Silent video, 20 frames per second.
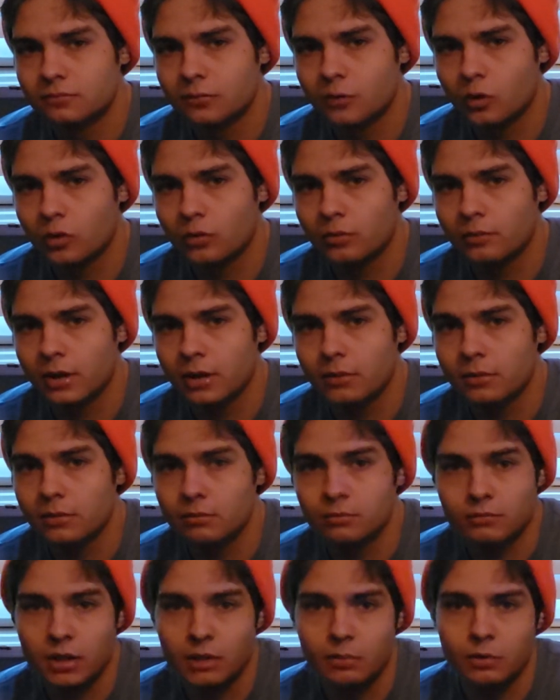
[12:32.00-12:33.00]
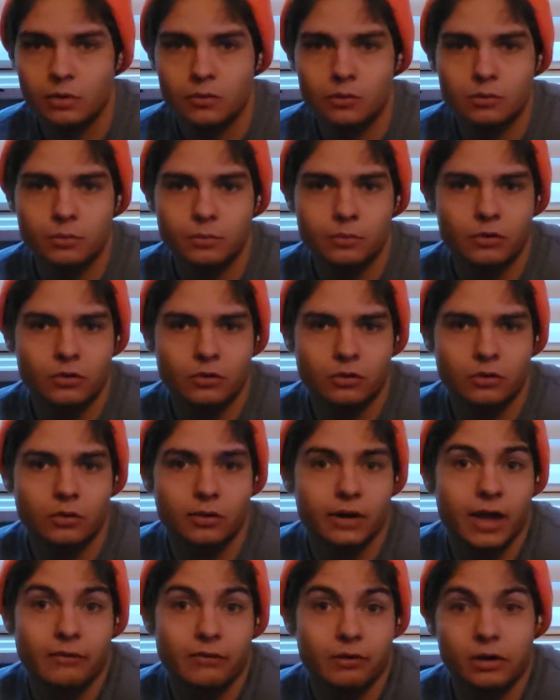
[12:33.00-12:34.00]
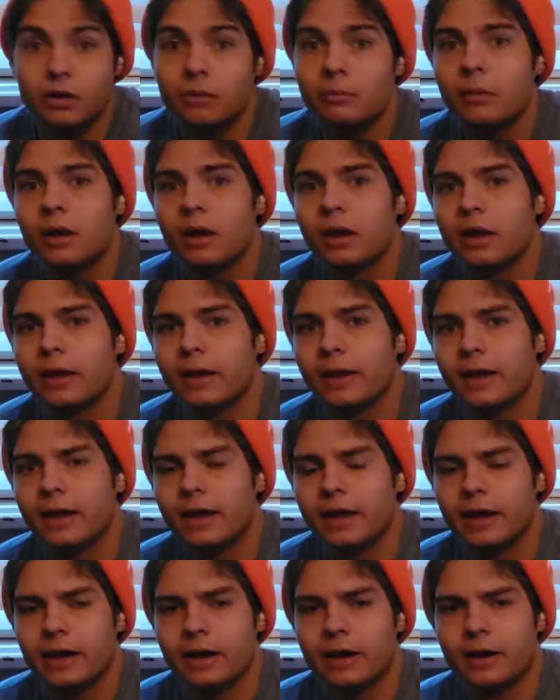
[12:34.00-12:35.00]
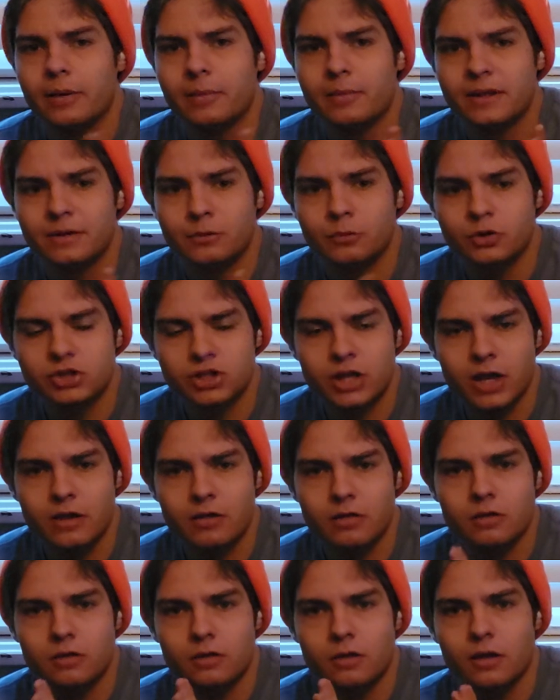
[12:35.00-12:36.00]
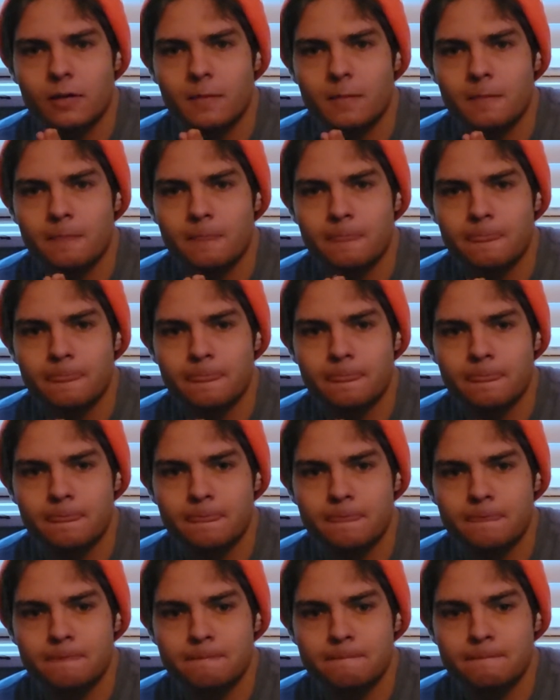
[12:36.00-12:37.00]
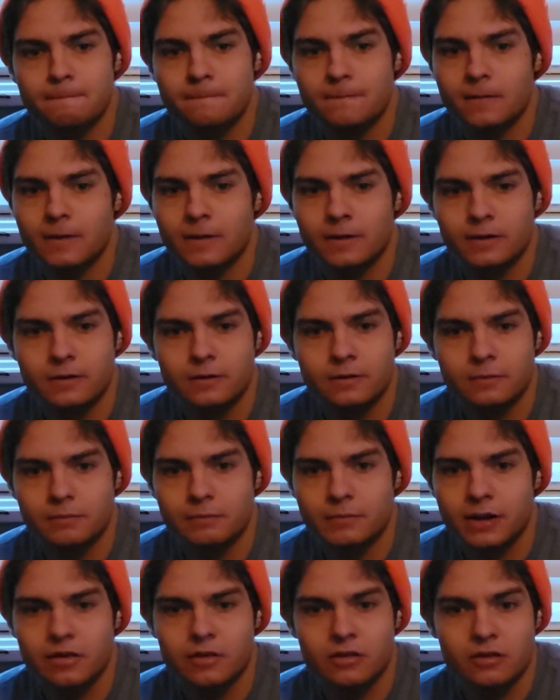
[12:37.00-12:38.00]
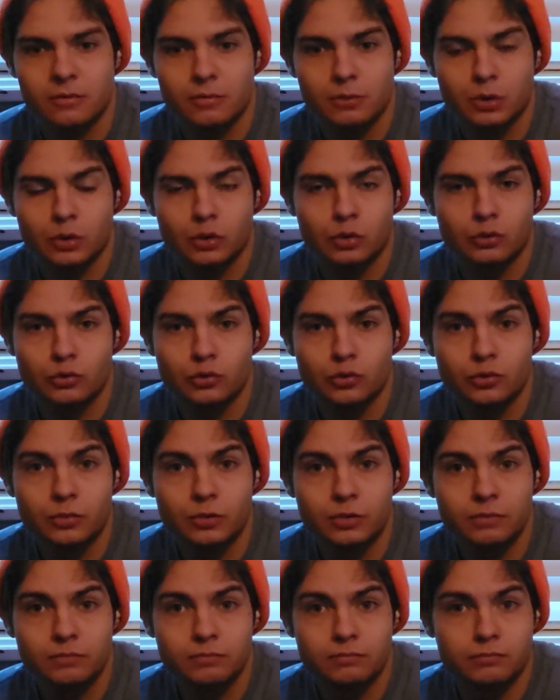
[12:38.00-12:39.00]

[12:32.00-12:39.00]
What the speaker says: Or maybe you just don't have a name. In which case, and it might seem a little rude, but